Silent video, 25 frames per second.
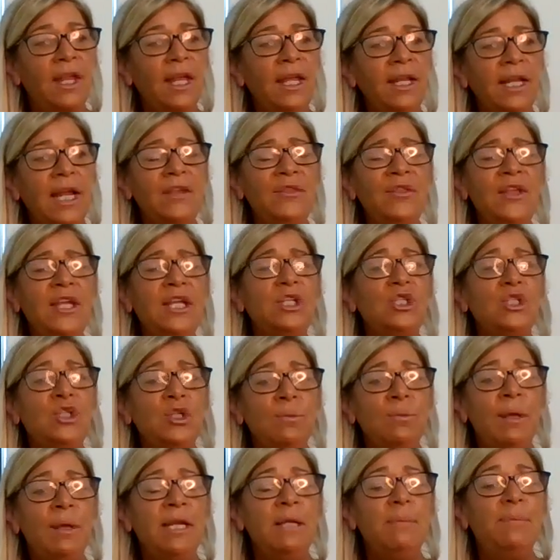And I think
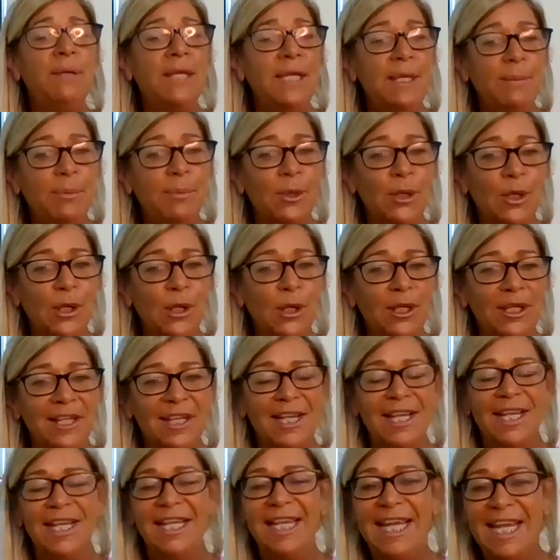too many people
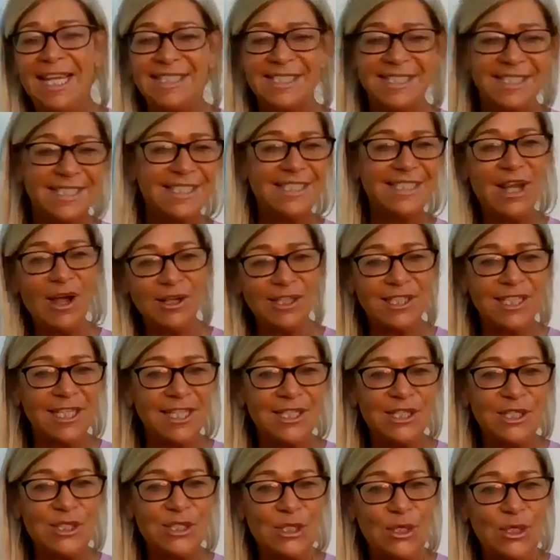get sucked
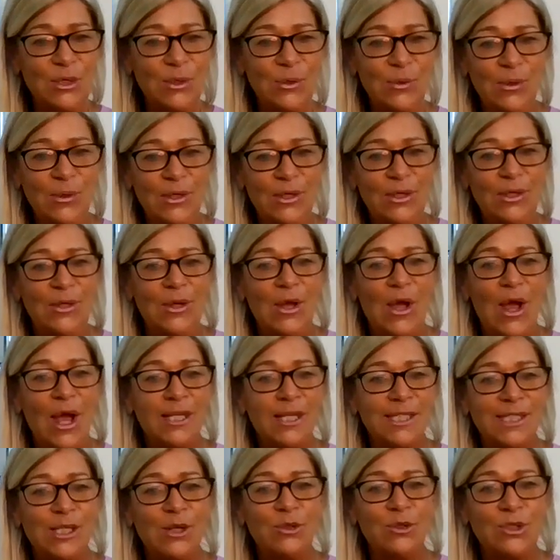into
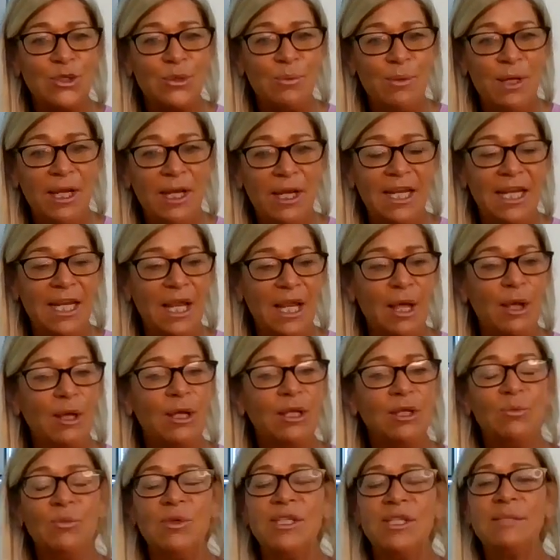on social
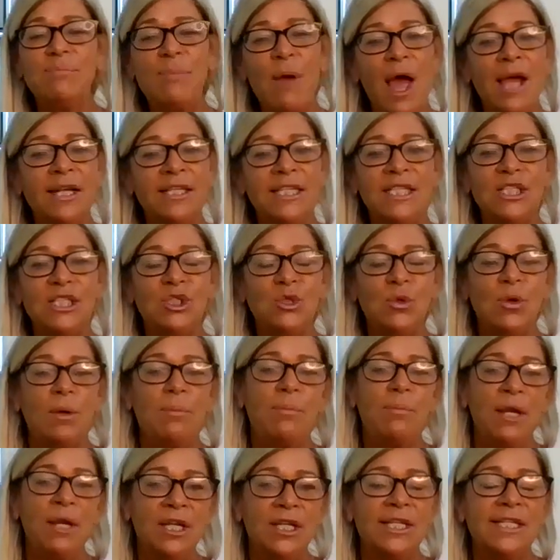media responding
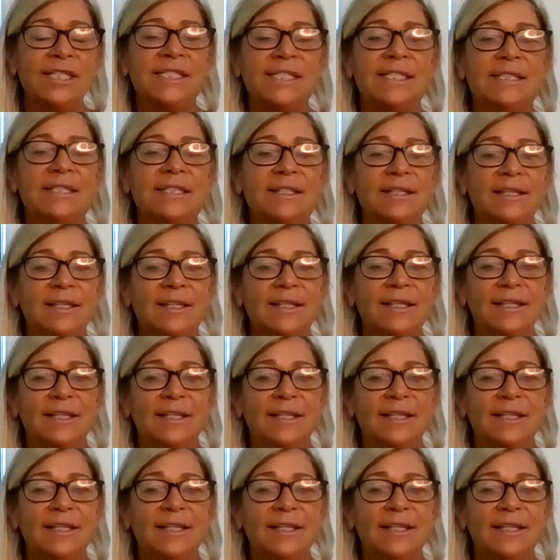to opinions